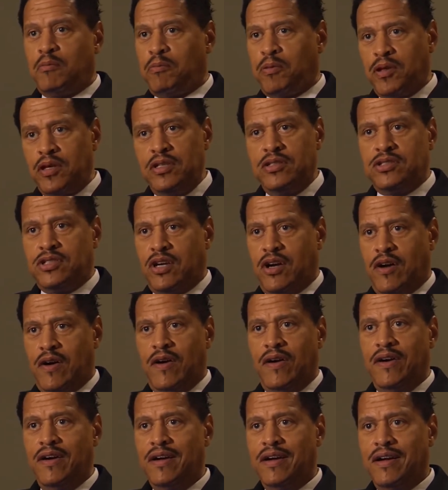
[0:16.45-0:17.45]
in a police
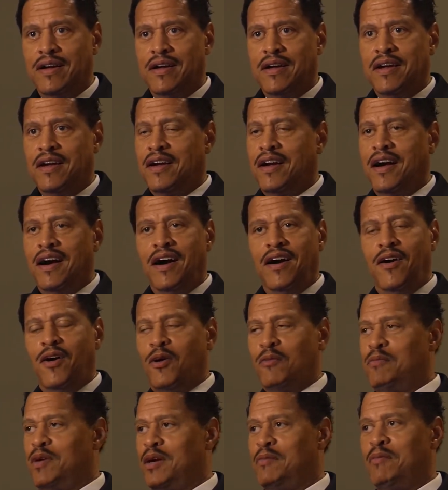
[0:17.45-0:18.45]
car.
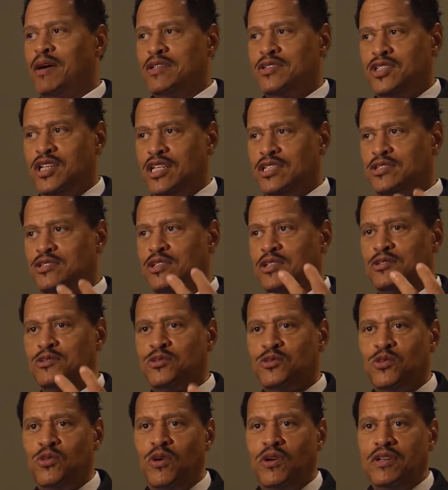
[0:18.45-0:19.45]
Oh man, my chest just
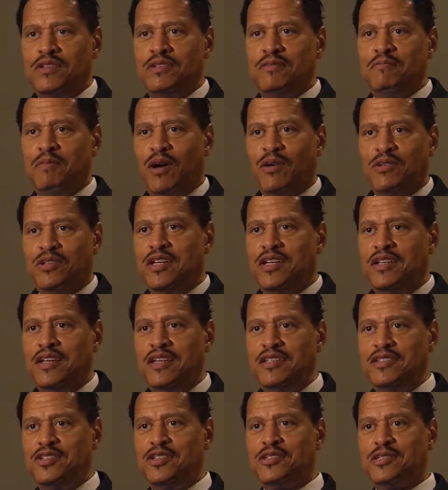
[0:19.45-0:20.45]
grew about 10
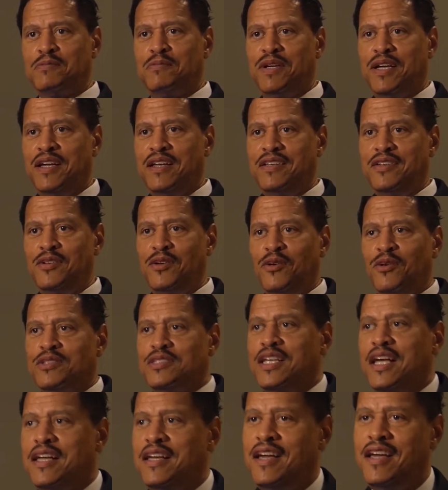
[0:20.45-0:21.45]
inches, man, you know,
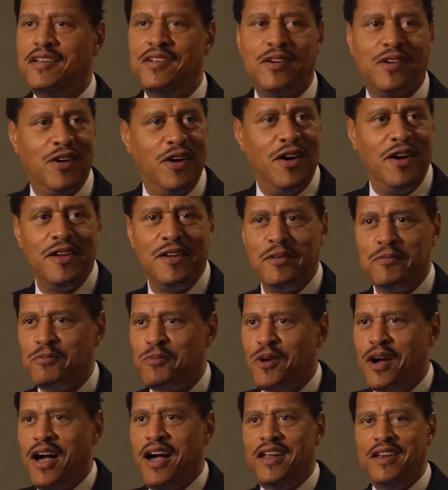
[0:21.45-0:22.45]
because I got in the car and I'm
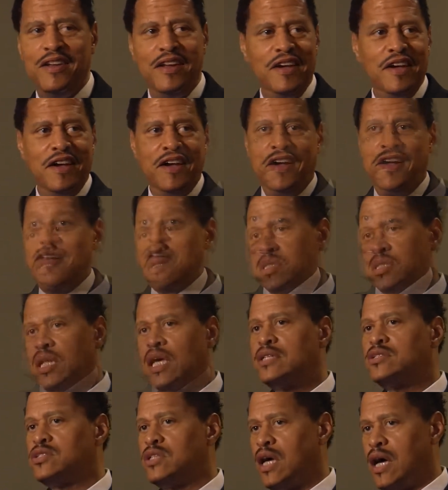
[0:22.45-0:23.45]
riding. And
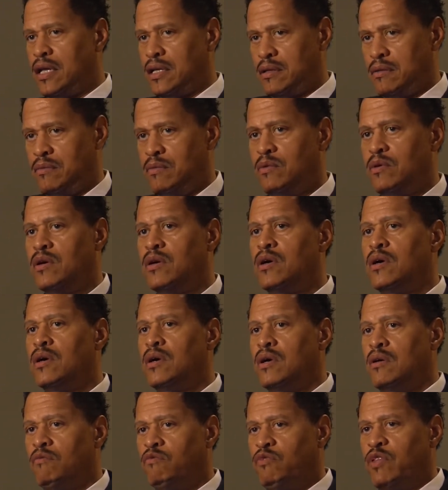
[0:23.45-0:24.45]
I started
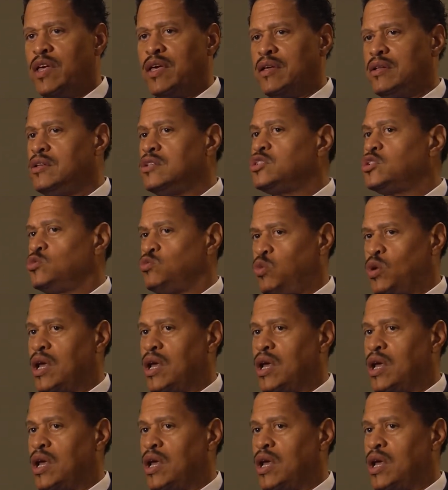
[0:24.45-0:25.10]
thinking this is